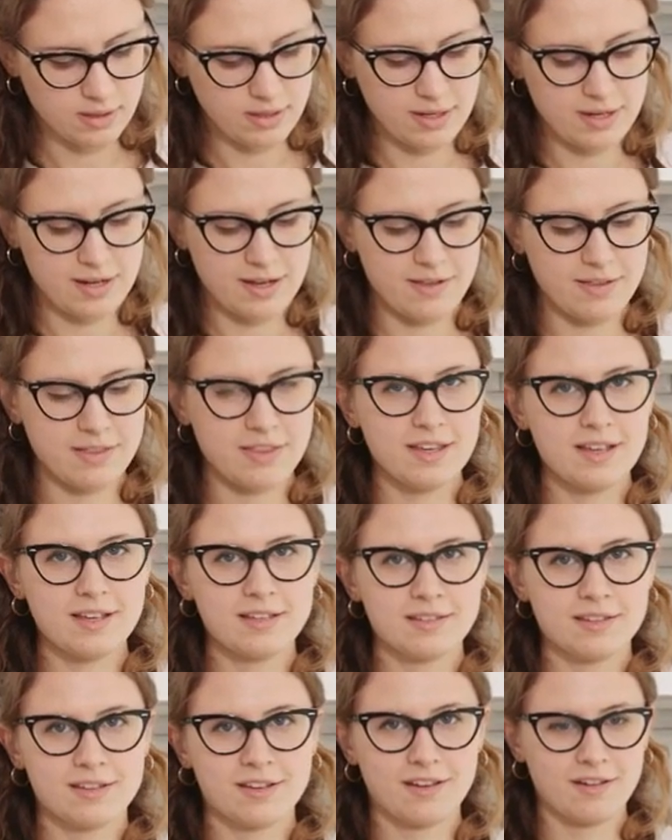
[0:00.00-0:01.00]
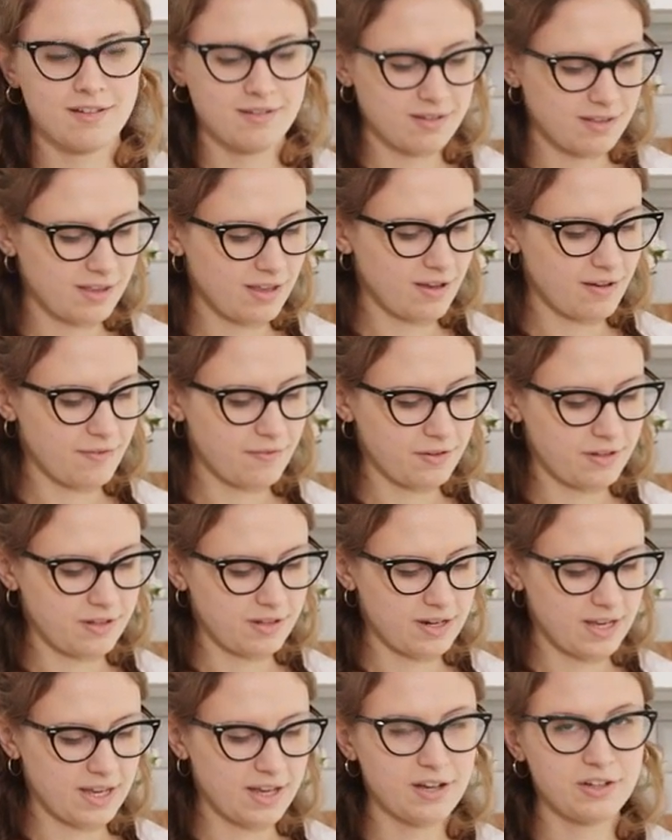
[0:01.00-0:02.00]
And now these can go into the
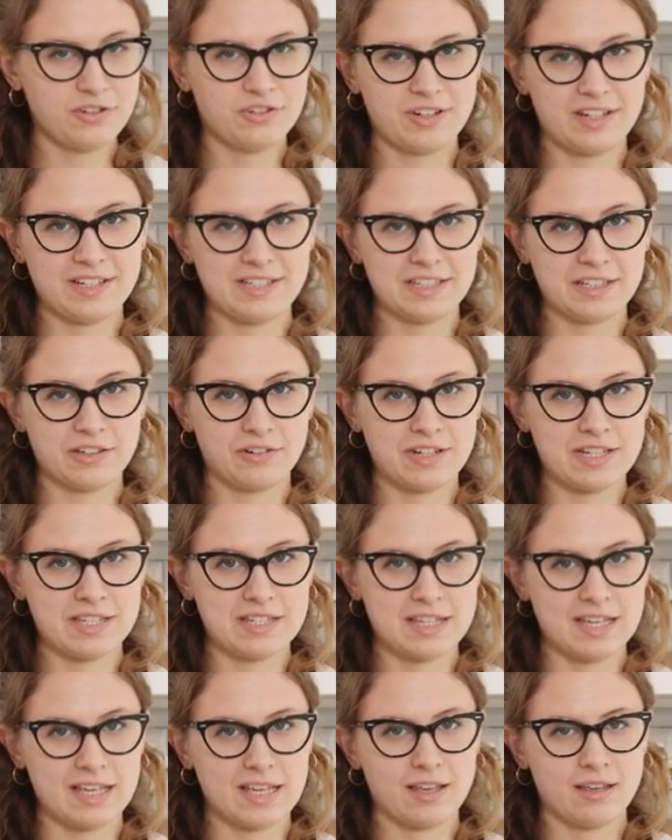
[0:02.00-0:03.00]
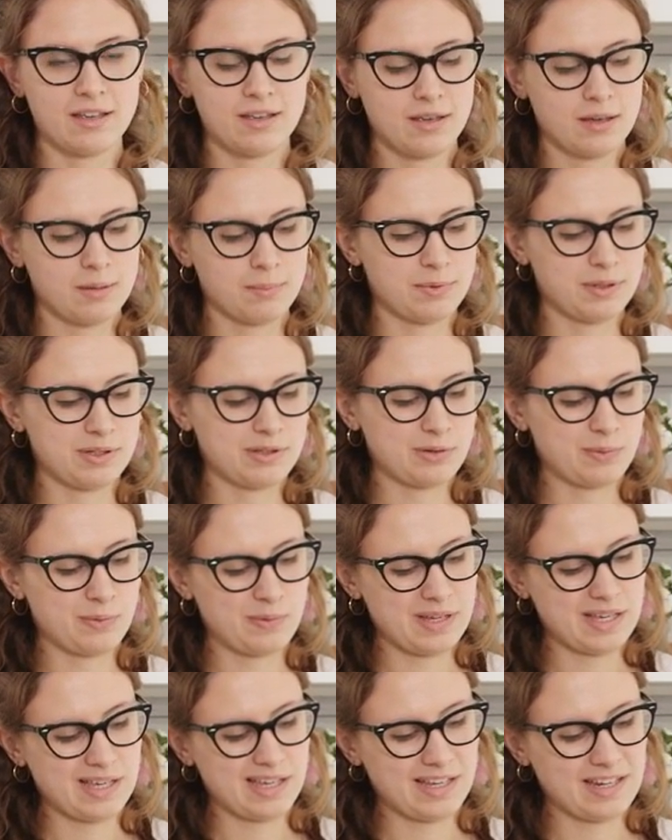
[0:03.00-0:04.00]
oven at 180 degrees C
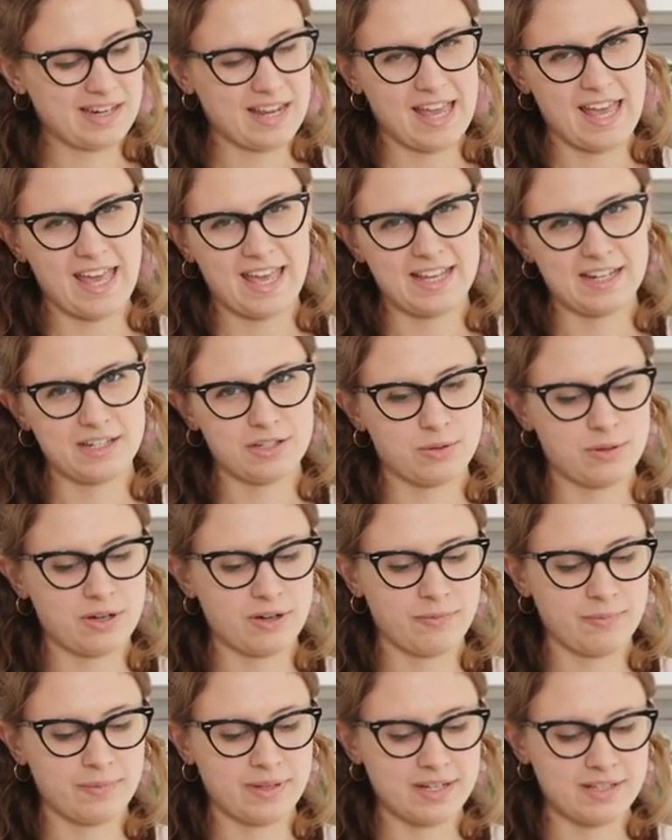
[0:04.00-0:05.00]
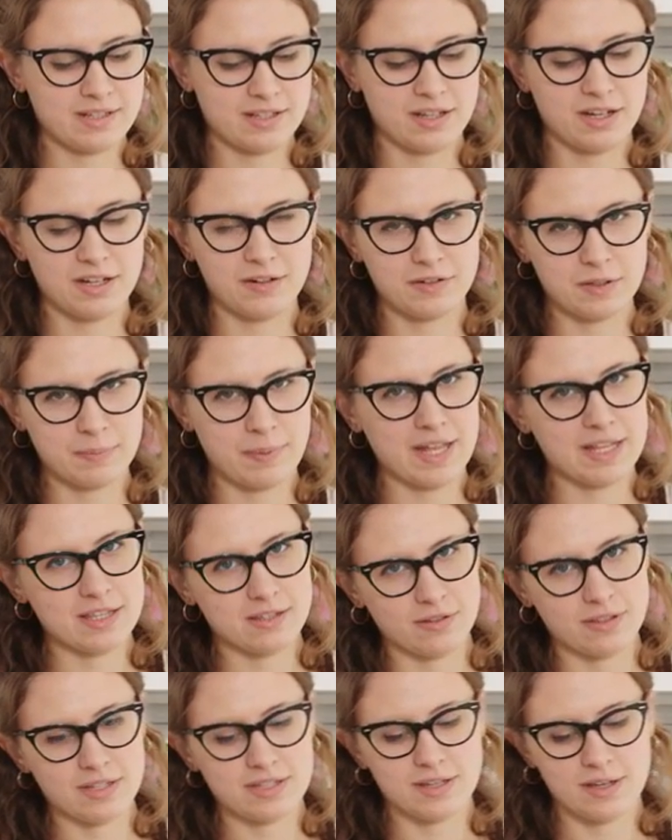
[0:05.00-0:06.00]
between 8 and 12 minutes. It kind of
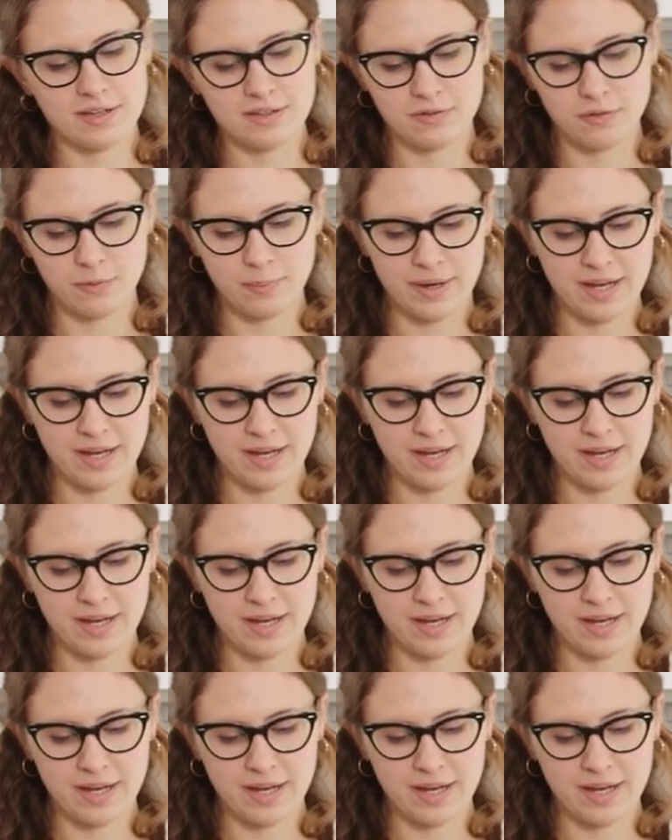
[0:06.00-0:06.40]
depends on the size of your